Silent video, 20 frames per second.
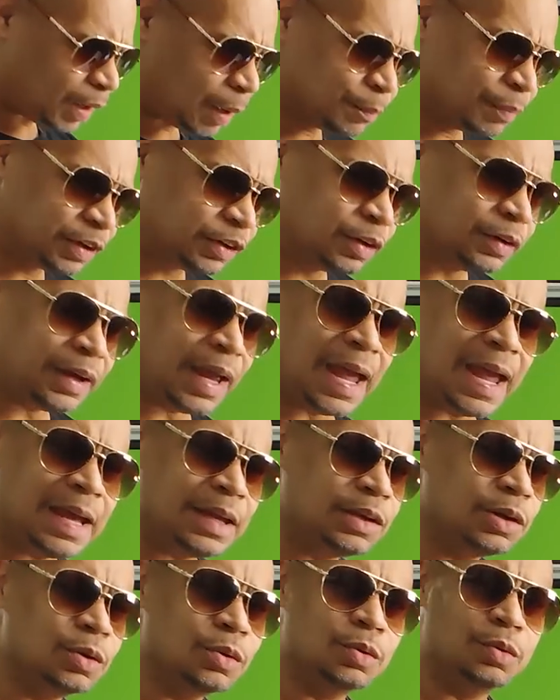But you
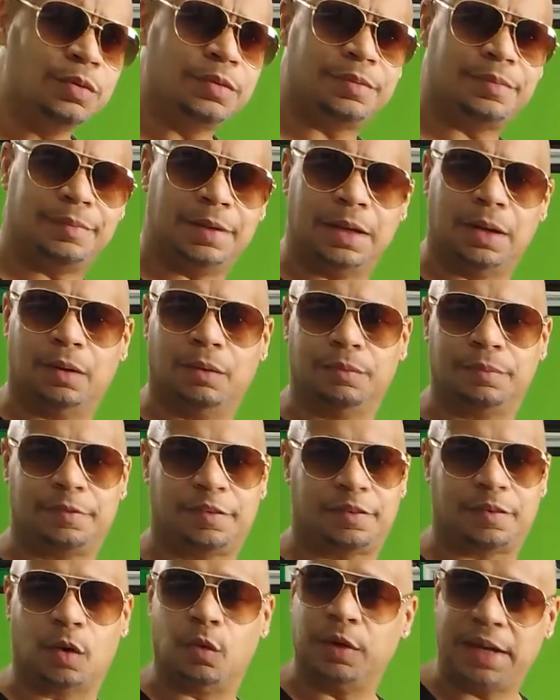can use, you know,
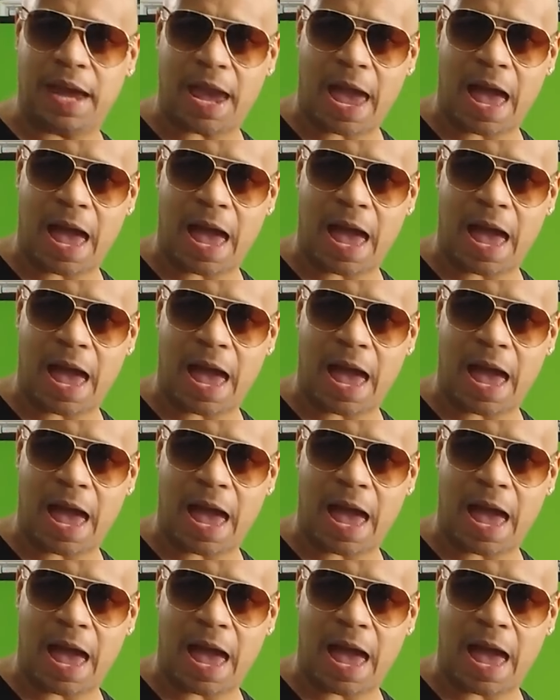Sony